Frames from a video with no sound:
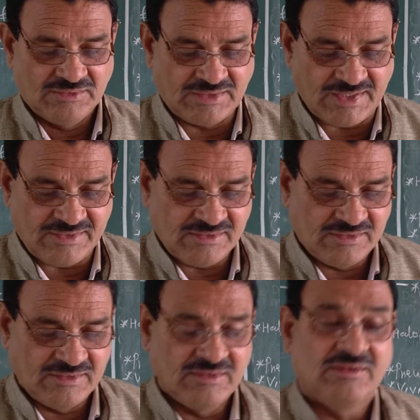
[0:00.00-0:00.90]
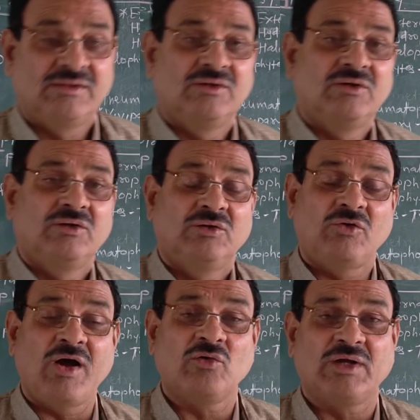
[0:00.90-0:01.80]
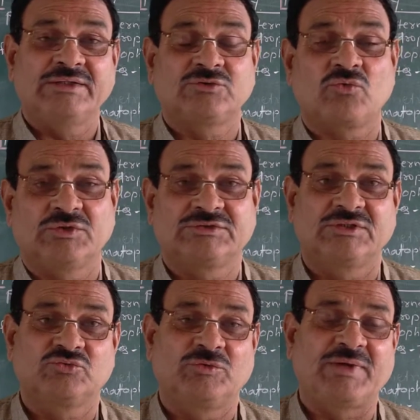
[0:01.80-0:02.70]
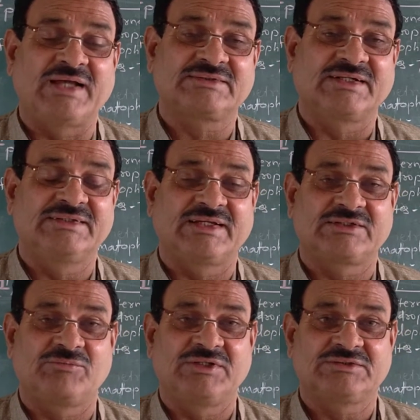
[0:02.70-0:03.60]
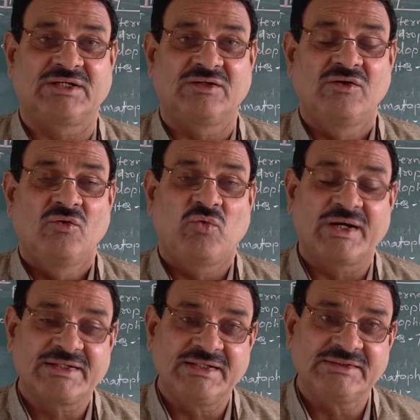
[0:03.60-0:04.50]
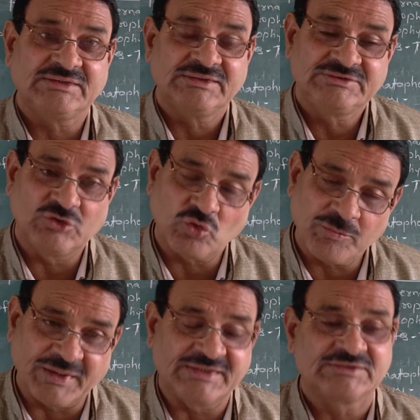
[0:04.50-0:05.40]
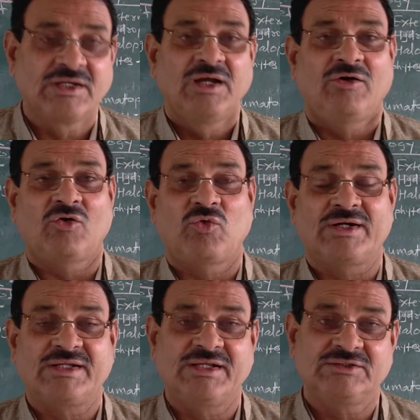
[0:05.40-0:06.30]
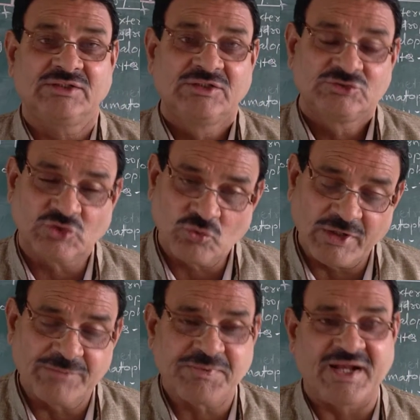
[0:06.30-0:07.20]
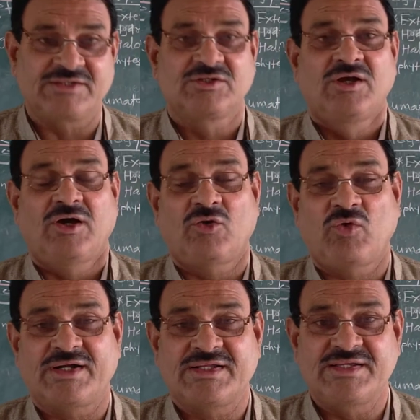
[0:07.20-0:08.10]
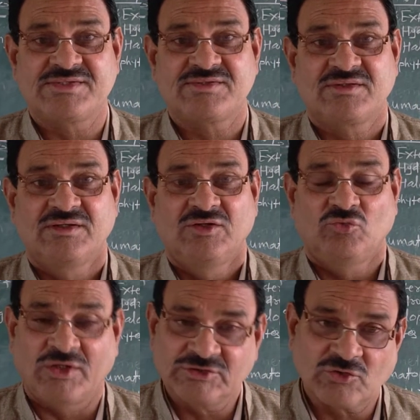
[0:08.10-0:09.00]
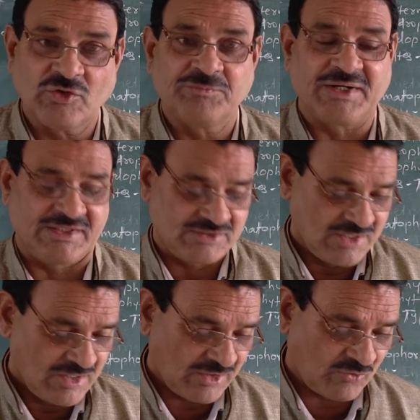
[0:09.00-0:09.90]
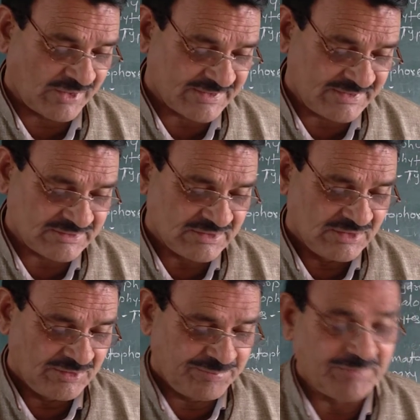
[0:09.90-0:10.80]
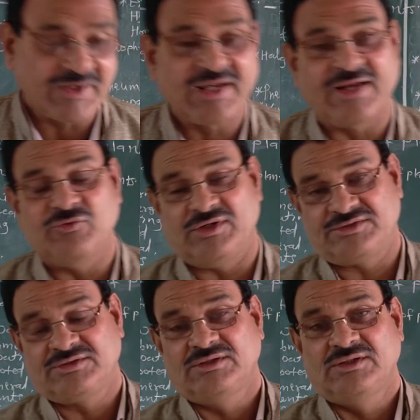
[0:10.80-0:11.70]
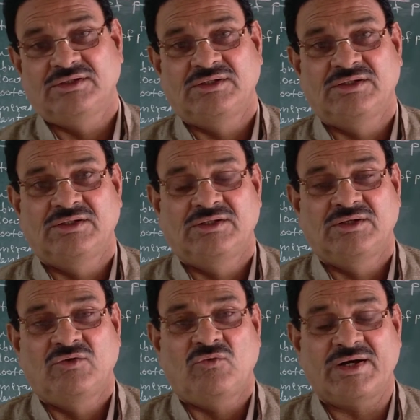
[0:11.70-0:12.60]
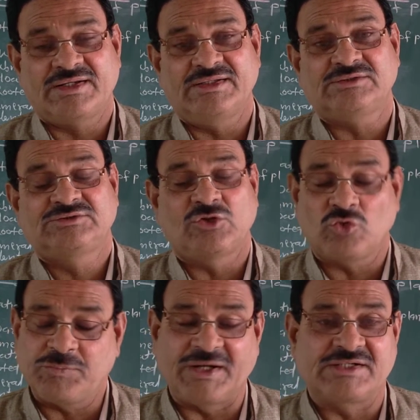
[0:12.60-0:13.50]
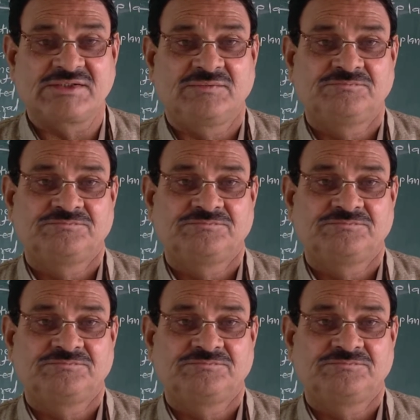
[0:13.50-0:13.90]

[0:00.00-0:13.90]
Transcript: Then long answer questions will be asked in the examination: what is xerophytes, or what is succulent plants, or what is non-succulent plants, or what is ephemeral annuals. What is xerophytes?